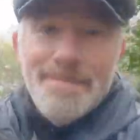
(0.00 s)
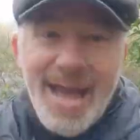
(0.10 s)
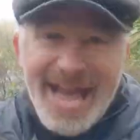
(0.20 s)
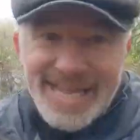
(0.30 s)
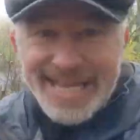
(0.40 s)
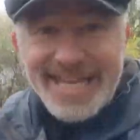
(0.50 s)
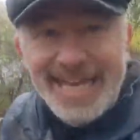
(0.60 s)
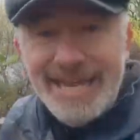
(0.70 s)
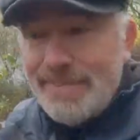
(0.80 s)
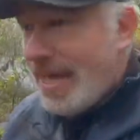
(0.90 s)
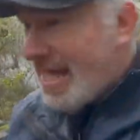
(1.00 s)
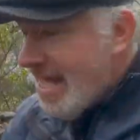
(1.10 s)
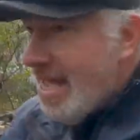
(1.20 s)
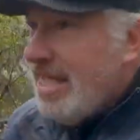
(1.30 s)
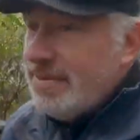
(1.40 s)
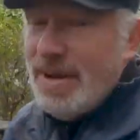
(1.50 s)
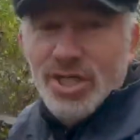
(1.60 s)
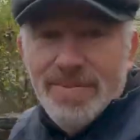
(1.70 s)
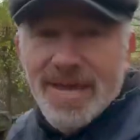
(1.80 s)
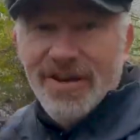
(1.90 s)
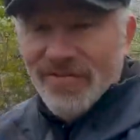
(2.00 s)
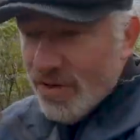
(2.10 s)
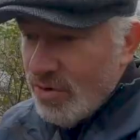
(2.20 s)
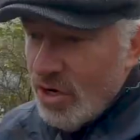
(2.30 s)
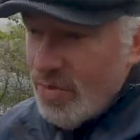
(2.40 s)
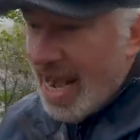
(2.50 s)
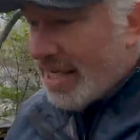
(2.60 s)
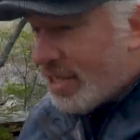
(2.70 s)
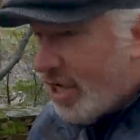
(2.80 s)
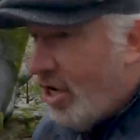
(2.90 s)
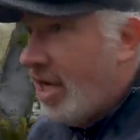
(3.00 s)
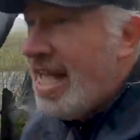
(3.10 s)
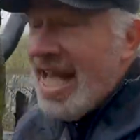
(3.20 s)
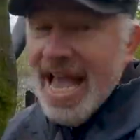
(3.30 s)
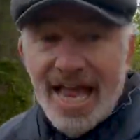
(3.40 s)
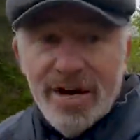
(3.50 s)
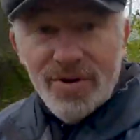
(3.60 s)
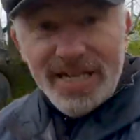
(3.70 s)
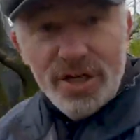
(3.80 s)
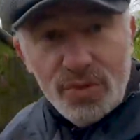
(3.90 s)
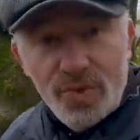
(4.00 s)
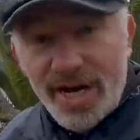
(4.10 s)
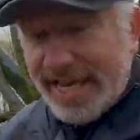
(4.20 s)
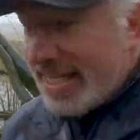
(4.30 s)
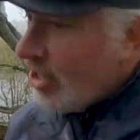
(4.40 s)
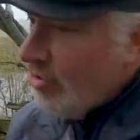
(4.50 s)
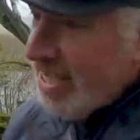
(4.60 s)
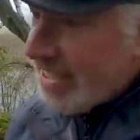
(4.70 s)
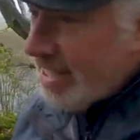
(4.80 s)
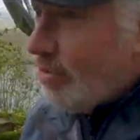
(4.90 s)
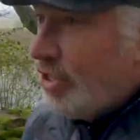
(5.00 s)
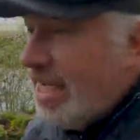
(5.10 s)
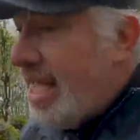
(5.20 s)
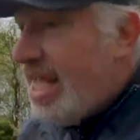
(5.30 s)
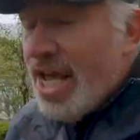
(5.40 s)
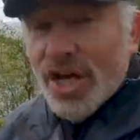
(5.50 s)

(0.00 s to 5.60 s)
Mag Clip, specially made for the Rode Wireless Go, and it really does work. It's a great solution.